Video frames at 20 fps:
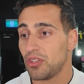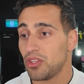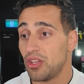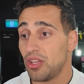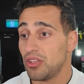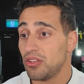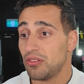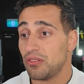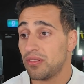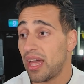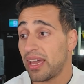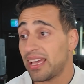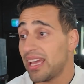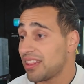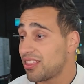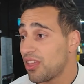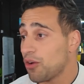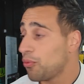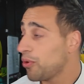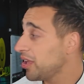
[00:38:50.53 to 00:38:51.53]
they
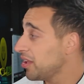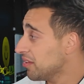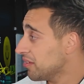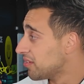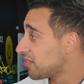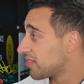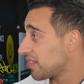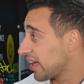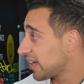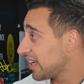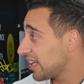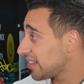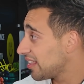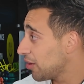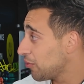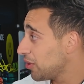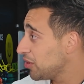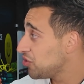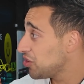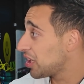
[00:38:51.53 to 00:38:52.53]
get their wins.
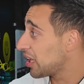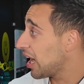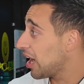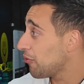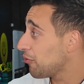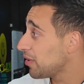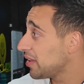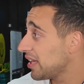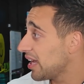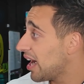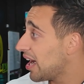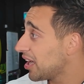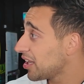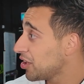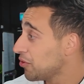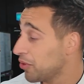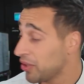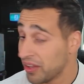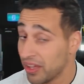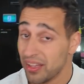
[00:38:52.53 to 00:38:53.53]
You can't really
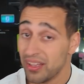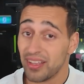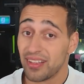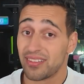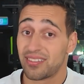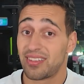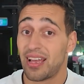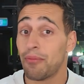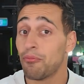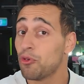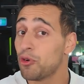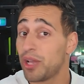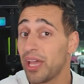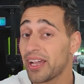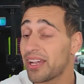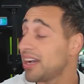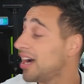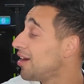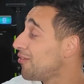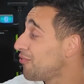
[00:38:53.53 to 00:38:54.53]
argue with it. Some will
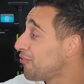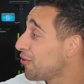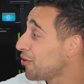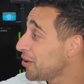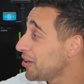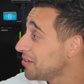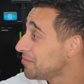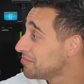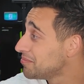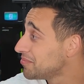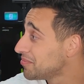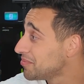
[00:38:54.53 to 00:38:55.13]
get cut for it,